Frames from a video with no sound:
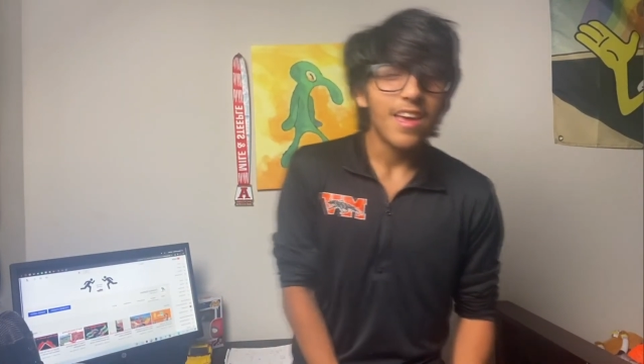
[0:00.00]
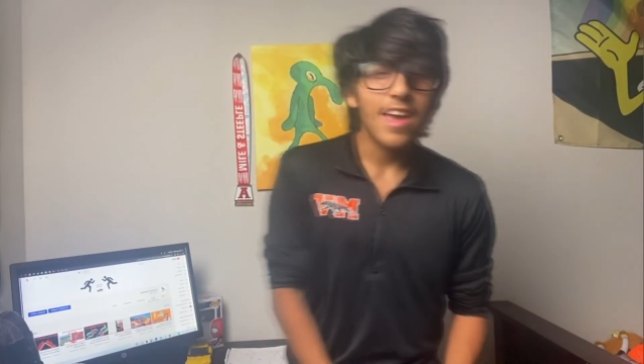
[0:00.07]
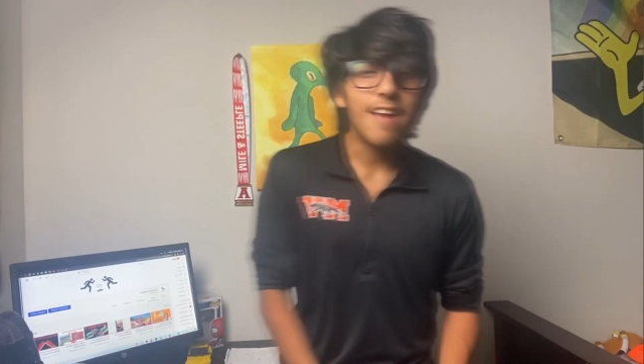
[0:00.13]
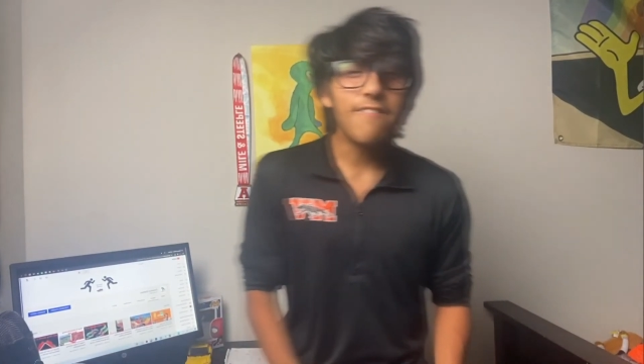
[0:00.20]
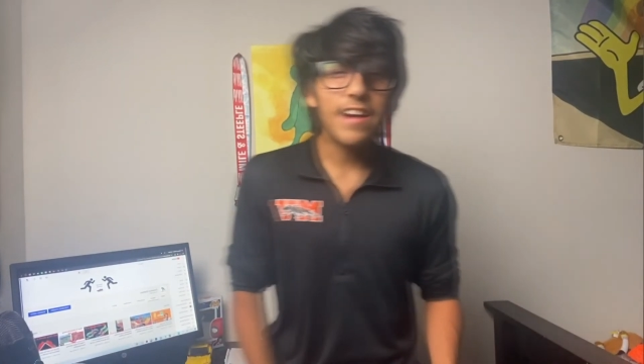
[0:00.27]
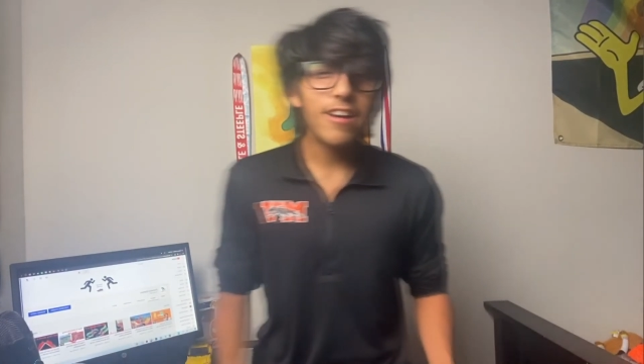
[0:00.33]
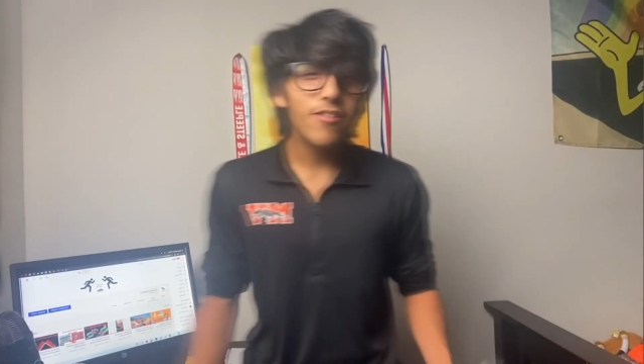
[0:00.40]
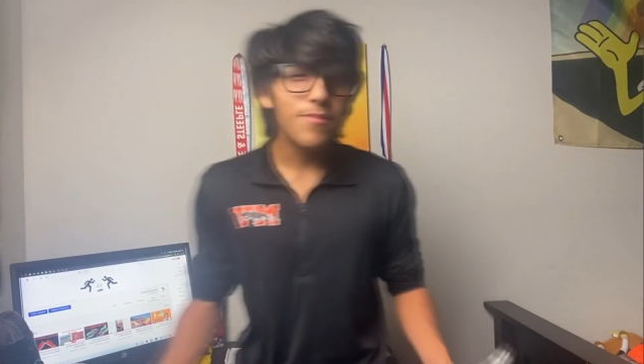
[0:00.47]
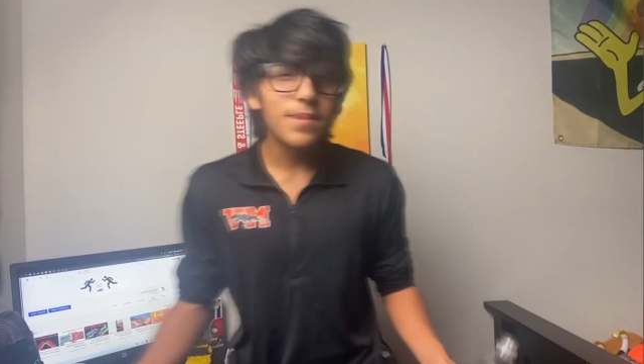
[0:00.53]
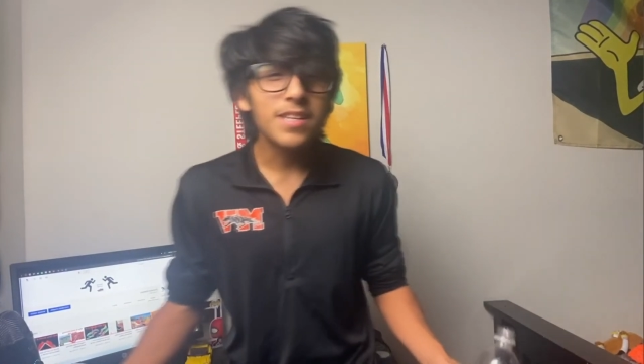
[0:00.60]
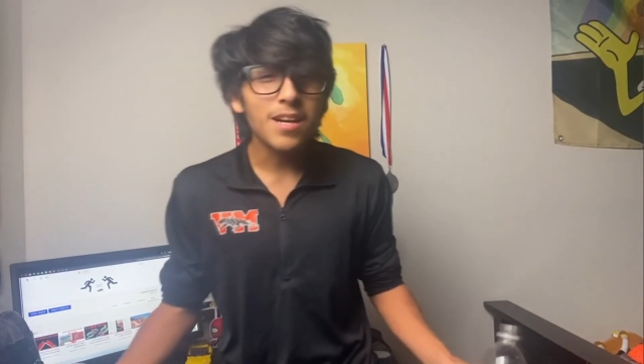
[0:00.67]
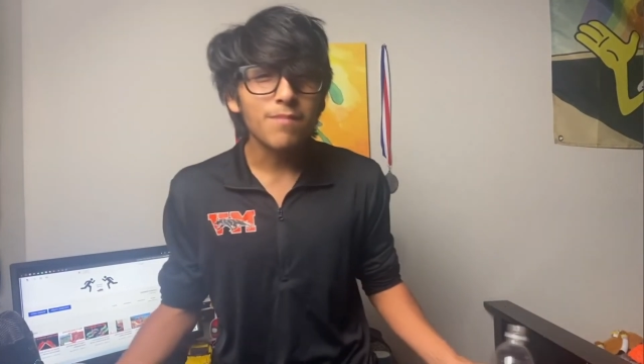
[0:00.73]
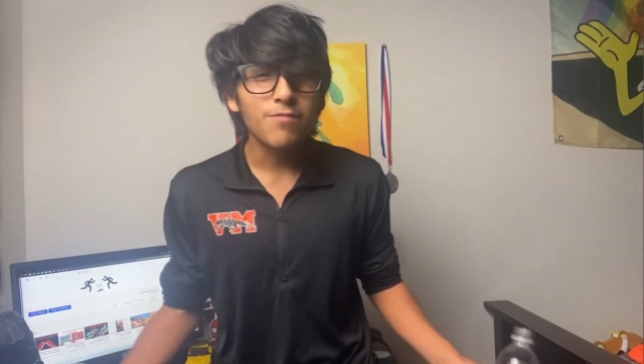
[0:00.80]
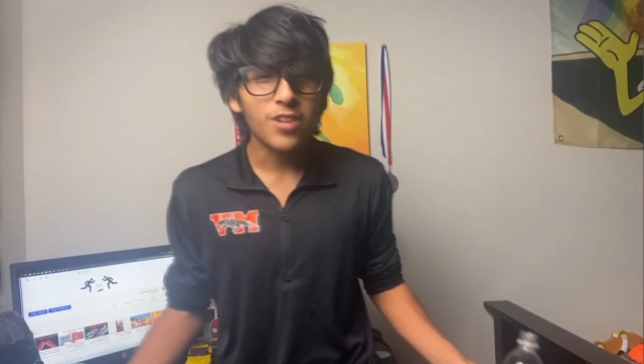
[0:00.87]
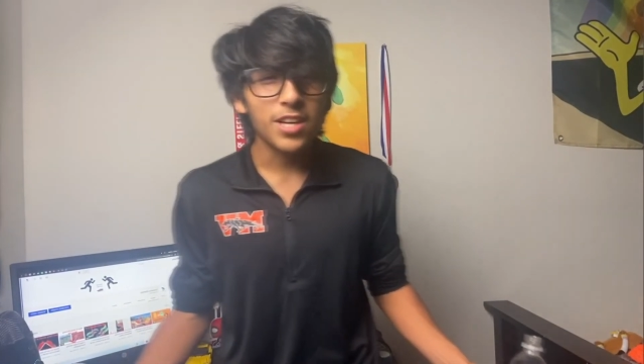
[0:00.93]
if I ever
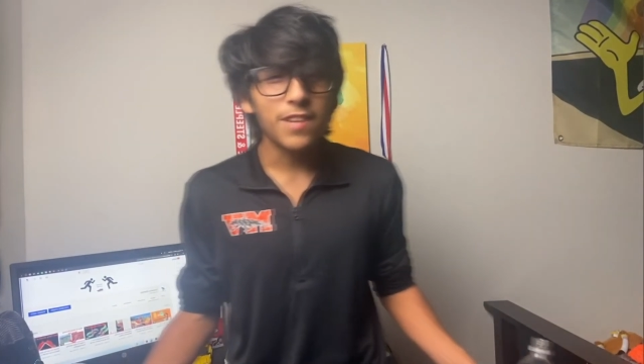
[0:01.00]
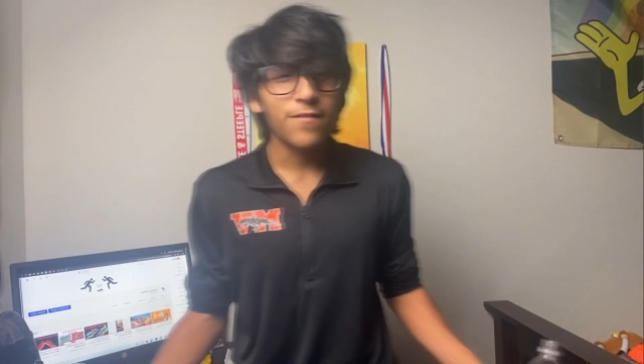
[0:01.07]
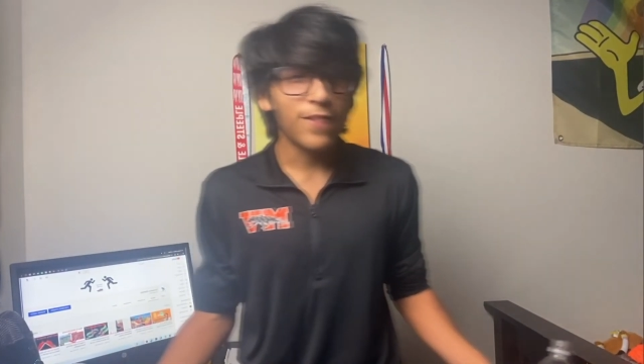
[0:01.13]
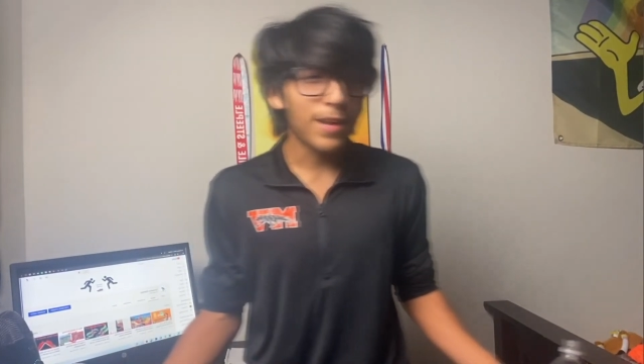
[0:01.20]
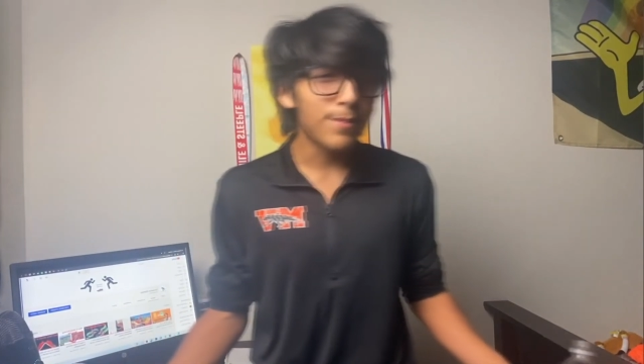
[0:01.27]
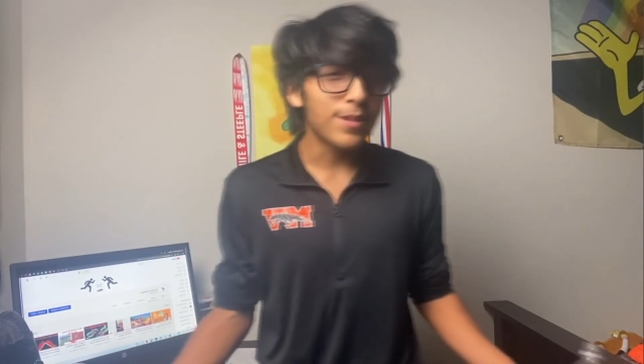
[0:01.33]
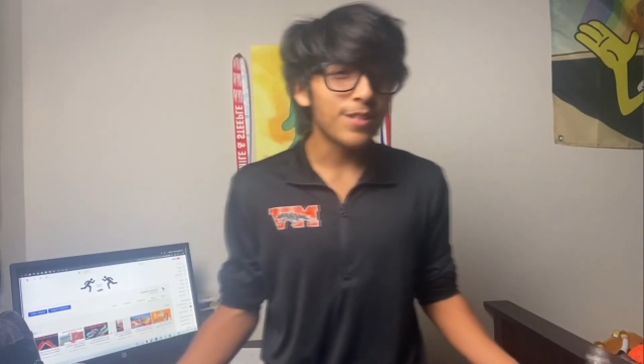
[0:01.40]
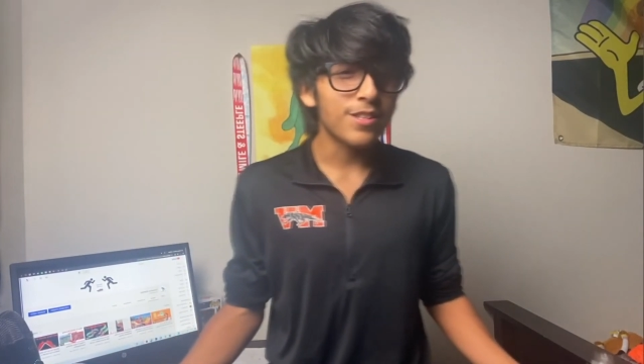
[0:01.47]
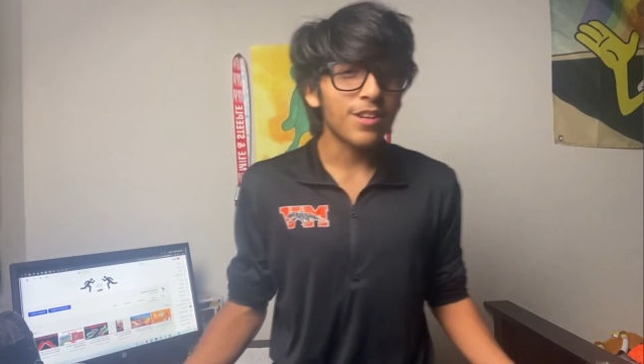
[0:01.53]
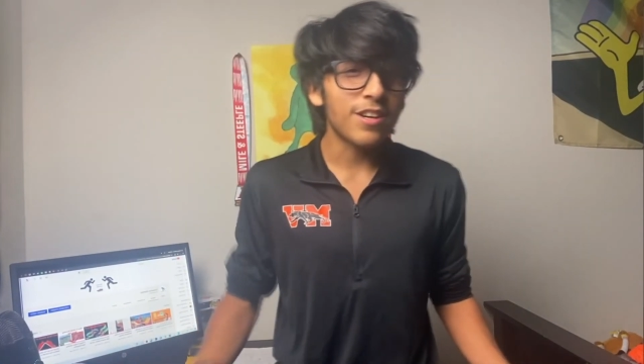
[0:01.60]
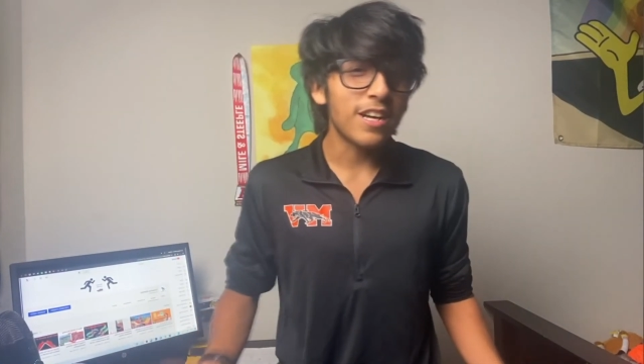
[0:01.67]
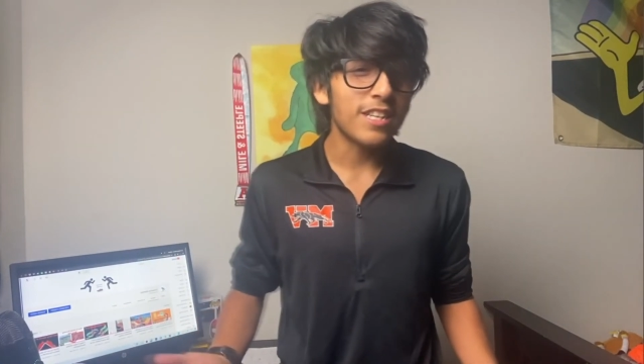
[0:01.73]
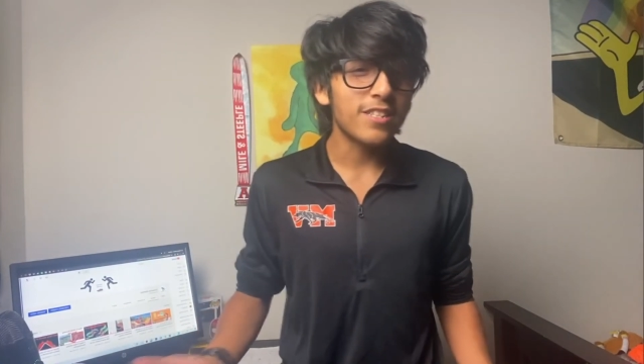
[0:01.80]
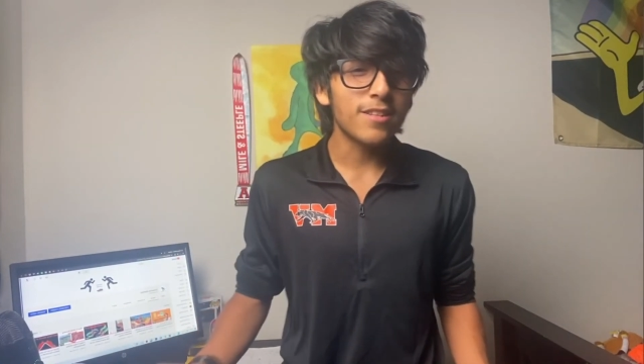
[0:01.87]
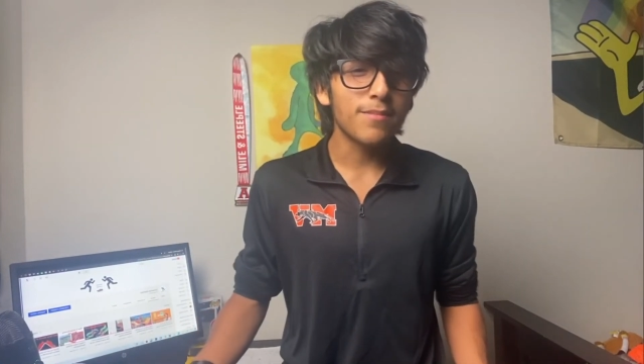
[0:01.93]
become running famous, you
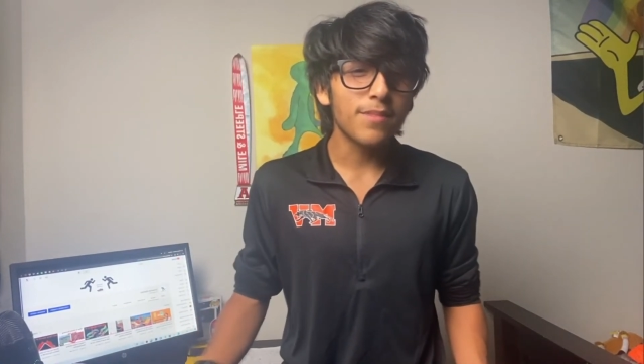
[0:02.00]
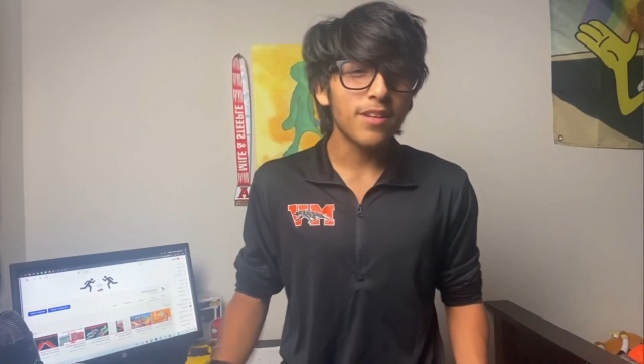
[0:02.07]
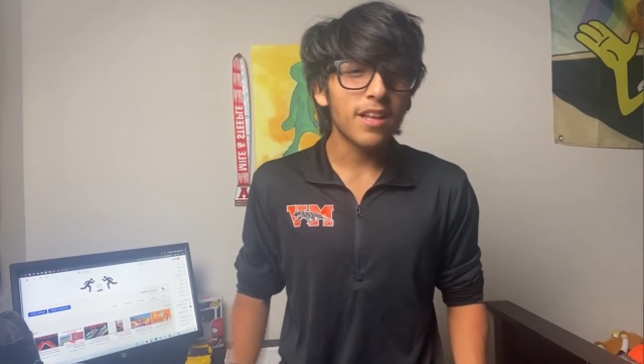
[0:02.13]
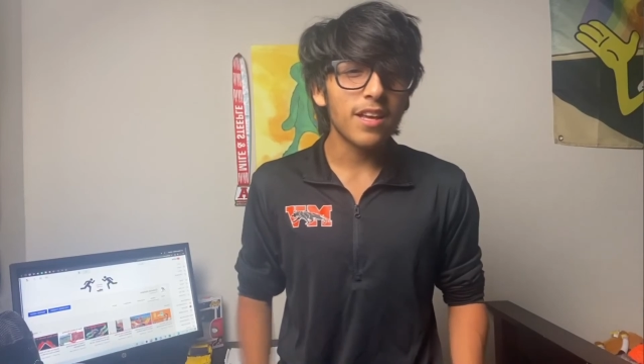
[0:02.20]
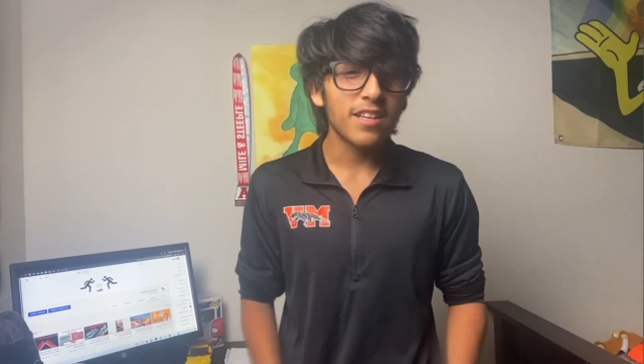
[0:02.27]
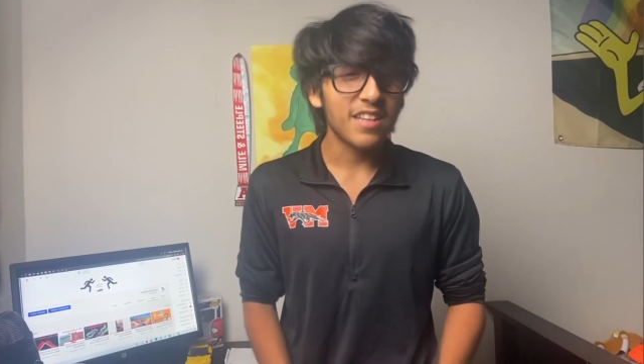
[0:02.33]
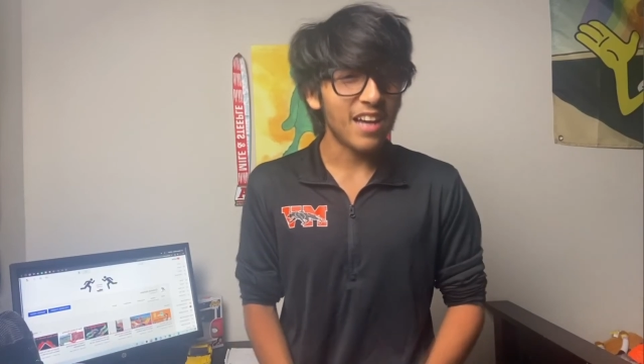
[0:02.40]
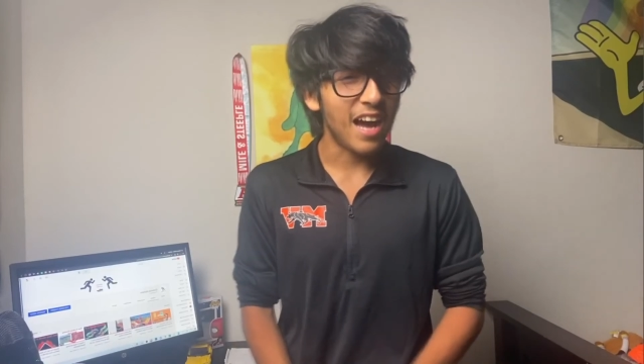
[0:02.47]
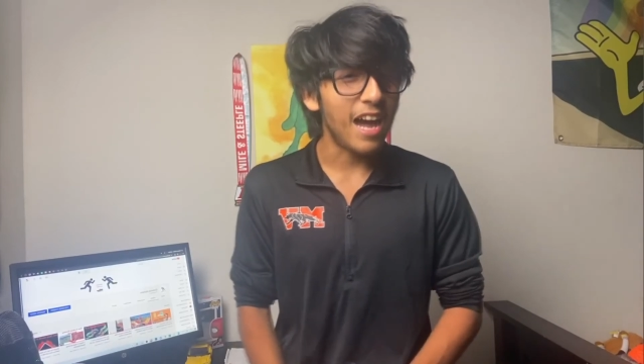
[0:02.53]
guys can be like,